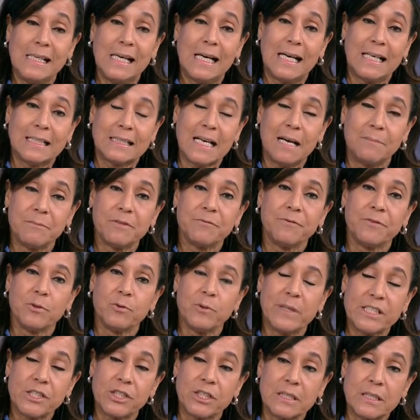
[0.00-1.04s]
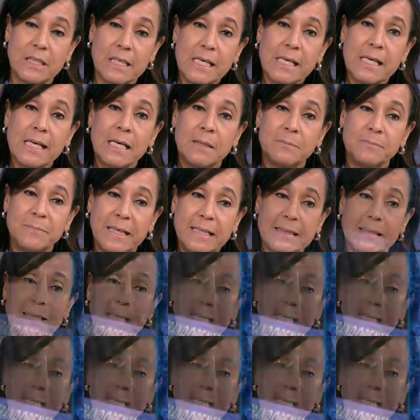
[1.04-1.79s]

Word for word: uh, come to fruition. But